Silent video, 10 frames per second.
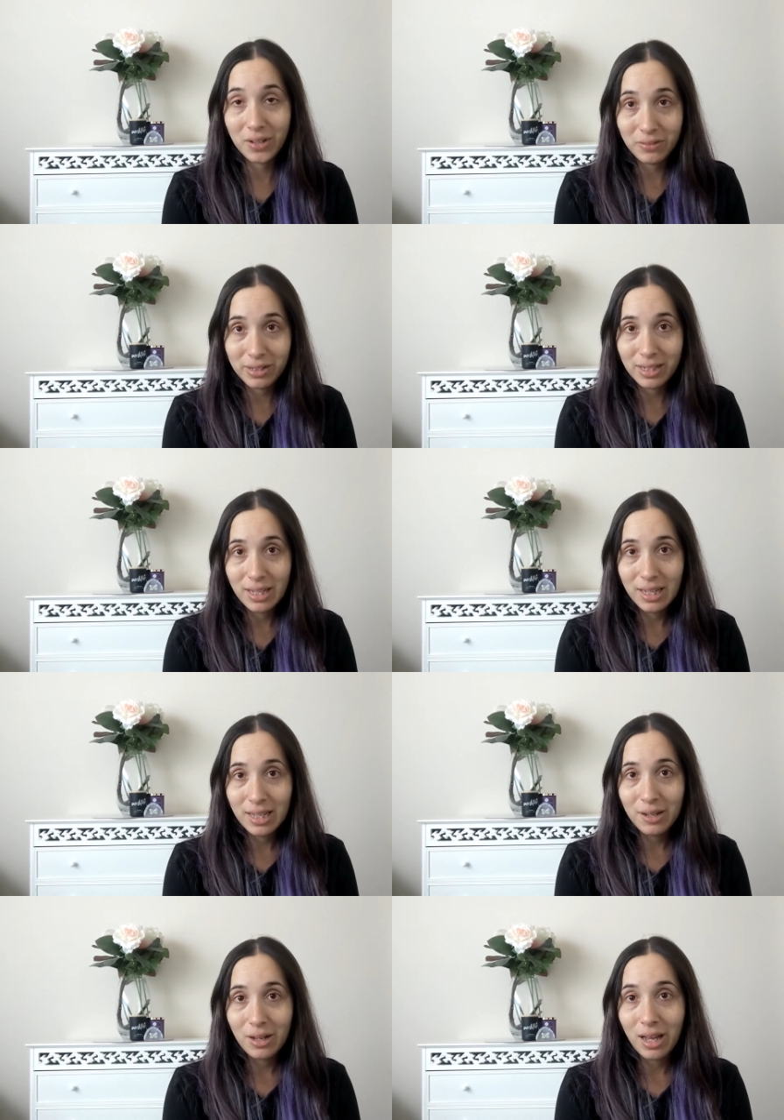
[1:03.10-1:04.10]
of having
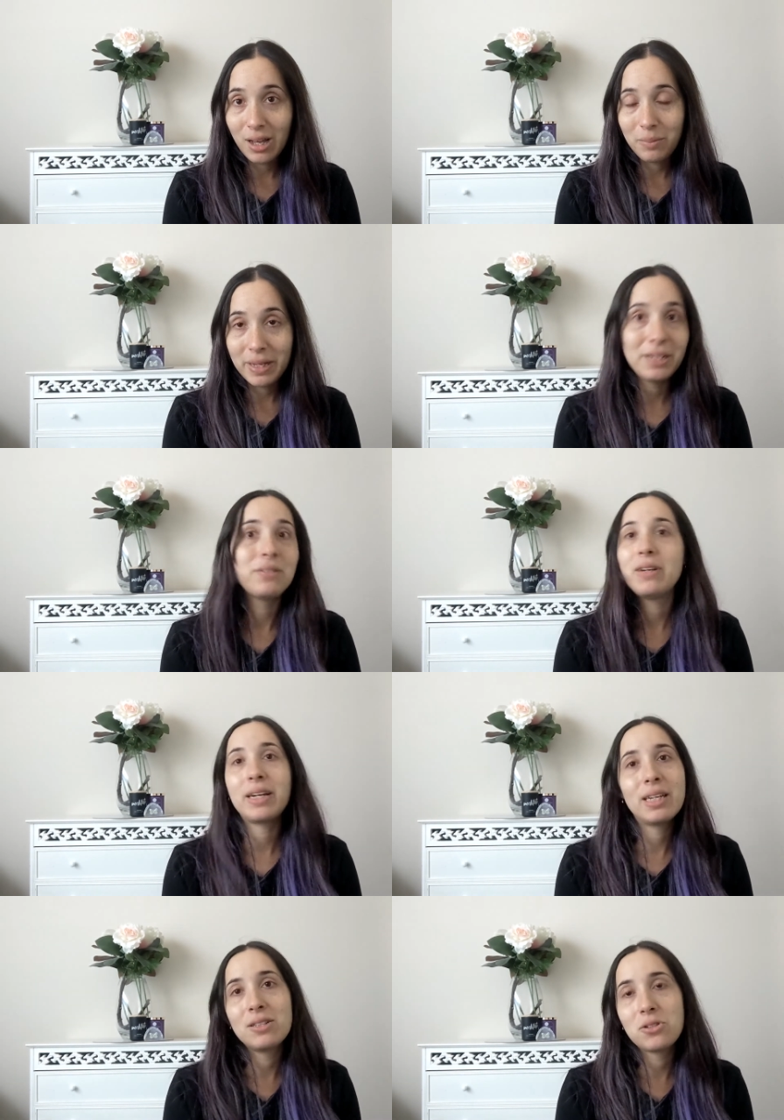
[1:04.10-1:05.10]
any of our
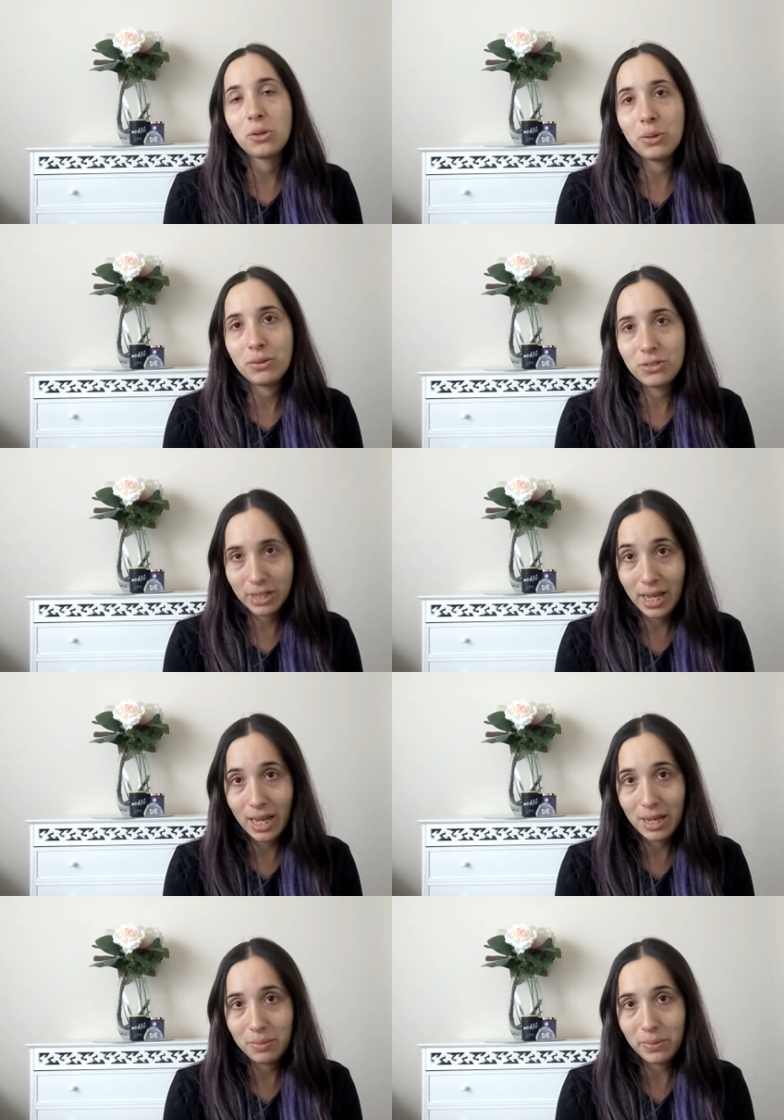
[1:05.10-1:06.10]
kids go off to
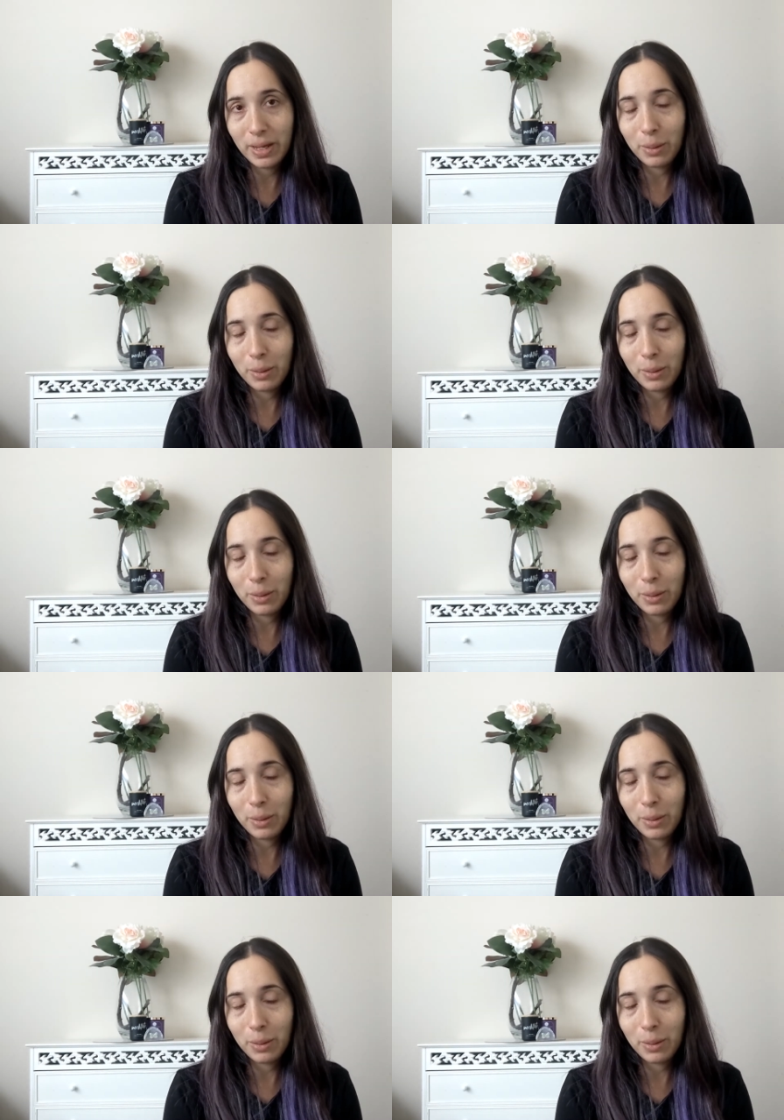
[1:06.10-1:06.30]
camp